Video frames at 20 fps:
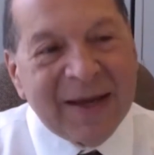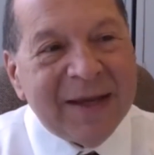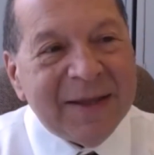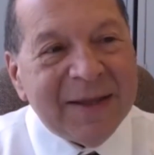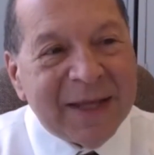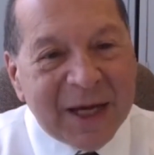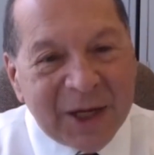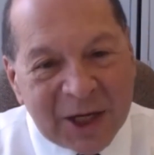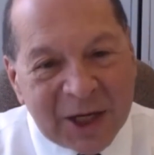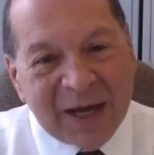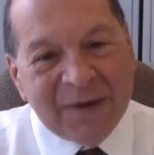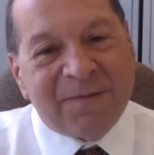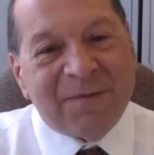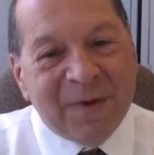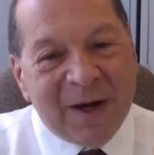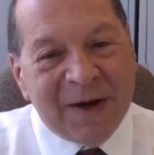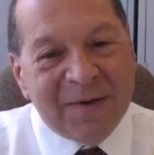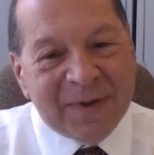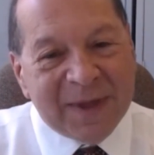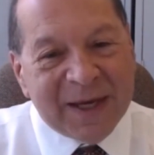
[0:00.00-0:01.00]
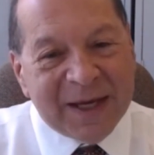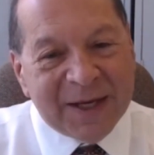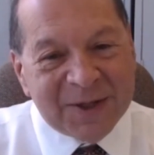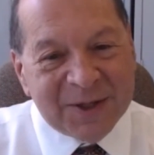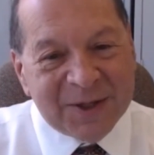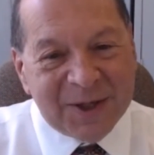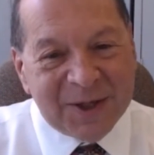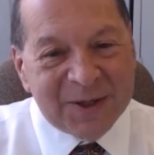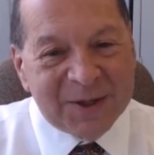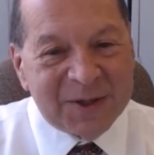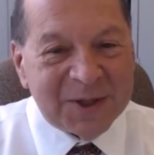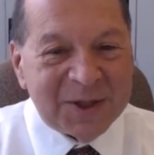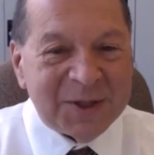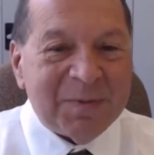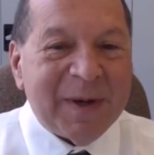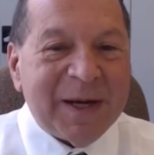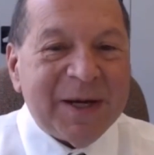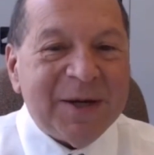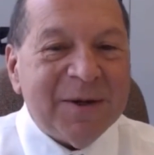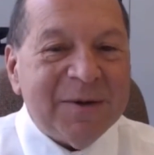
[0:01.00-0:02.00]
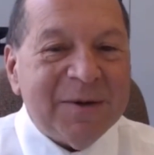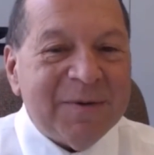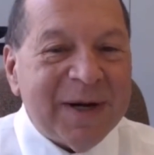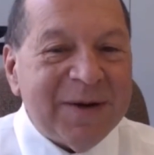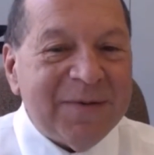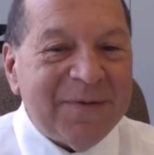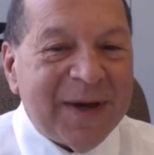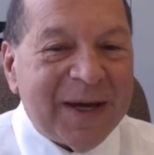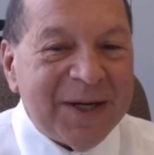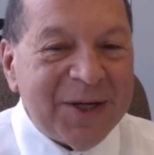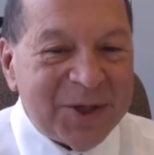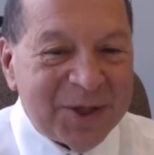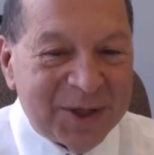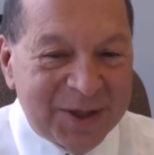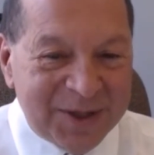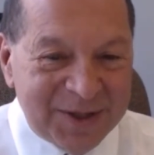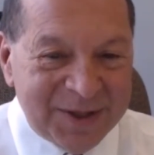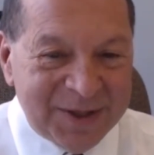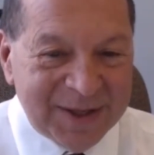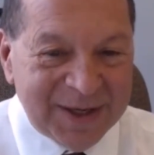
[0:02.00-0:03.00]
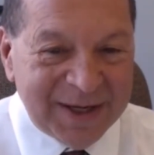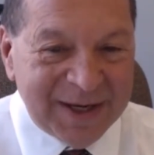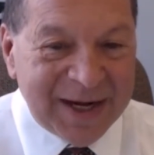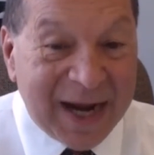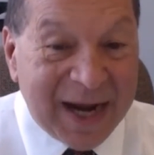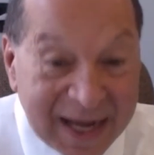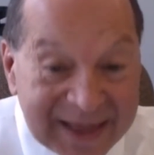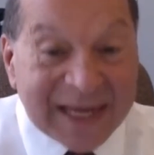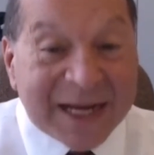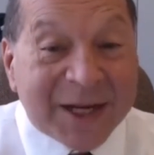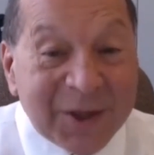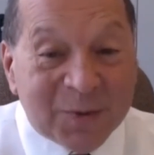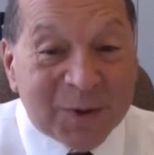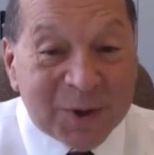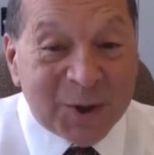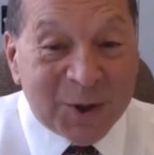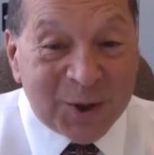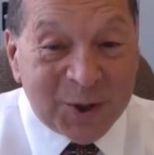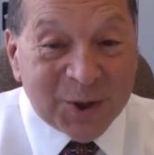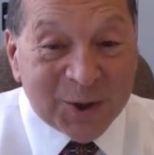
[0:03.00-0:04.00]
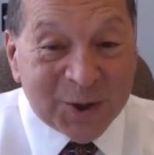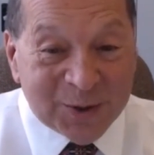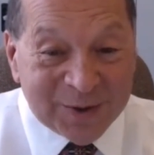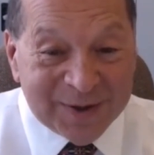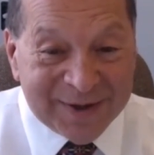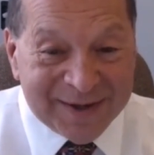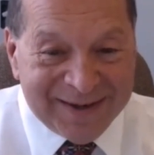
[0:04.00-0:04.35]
Then you have $5,000 to spend on renovations, and that's what you do.